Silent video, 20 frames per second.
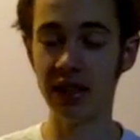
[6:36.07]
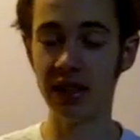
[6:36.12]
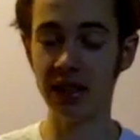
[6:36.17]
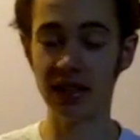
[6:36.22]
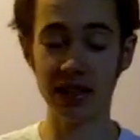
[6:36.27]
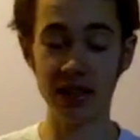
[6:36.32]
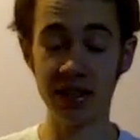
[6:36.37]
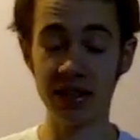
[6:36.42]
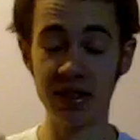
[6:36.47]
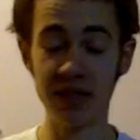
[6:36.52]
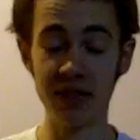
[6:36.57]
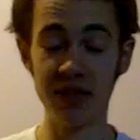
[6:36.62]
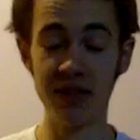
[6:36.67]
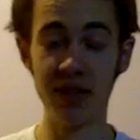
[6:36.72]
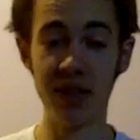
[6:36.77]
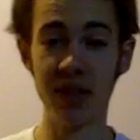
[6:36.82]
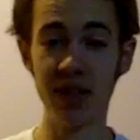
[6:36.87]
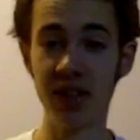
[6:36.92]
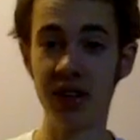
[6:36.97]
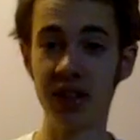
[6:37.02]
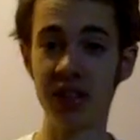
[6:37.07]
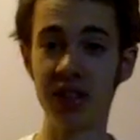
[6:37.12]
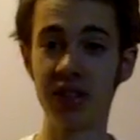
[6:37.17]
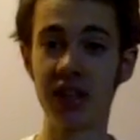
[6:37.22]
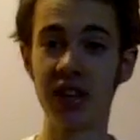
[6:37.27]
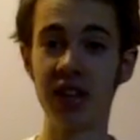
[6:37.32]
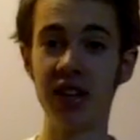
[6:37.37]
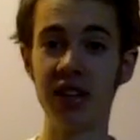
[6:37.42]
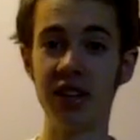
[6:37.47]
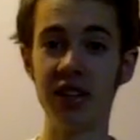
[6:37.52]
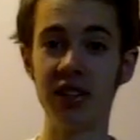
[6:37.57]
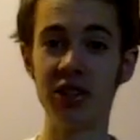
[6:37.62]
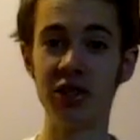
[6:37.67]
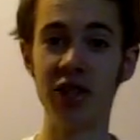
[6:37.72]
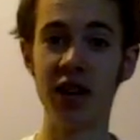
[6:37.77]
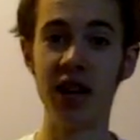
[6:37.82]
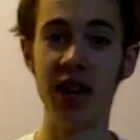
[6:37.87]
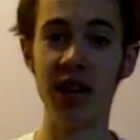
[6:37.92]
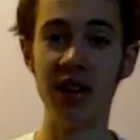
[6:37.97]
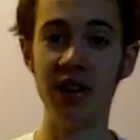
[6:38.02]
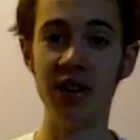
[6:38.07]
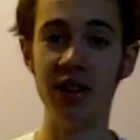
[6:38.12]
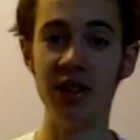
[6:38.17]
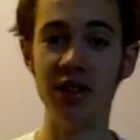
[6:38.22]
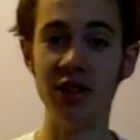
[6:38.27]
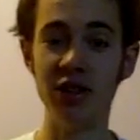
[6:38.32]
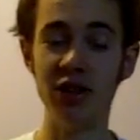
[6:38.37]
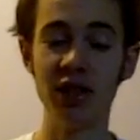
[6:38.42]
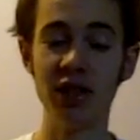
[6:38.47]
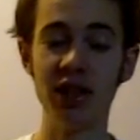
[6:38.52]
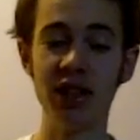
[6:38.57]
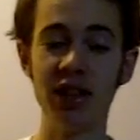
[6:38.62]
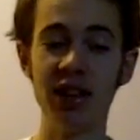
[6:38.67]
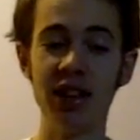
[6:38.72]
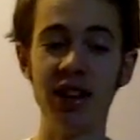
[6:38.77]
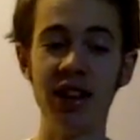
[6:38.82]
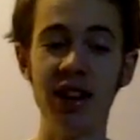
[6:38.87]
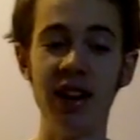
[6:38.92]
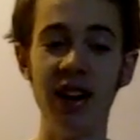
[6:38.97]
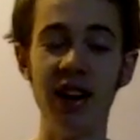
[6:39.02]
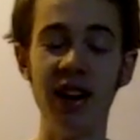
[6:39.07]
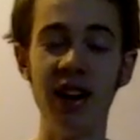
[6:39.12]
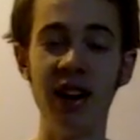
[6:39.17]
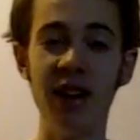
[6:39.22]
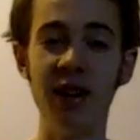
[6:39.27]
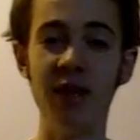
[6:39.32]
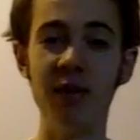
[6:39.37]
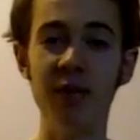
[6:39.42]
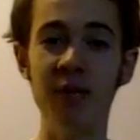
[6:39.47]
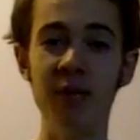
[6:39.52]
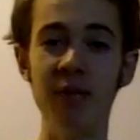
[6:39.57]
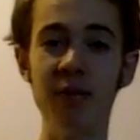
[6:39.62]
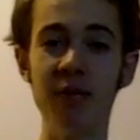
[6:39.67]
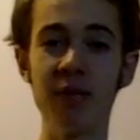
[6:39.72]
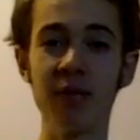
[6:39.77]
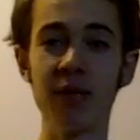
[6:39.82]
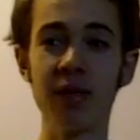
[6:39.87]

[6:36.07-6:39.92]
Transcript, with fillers: it's it's a very exciting challenge um,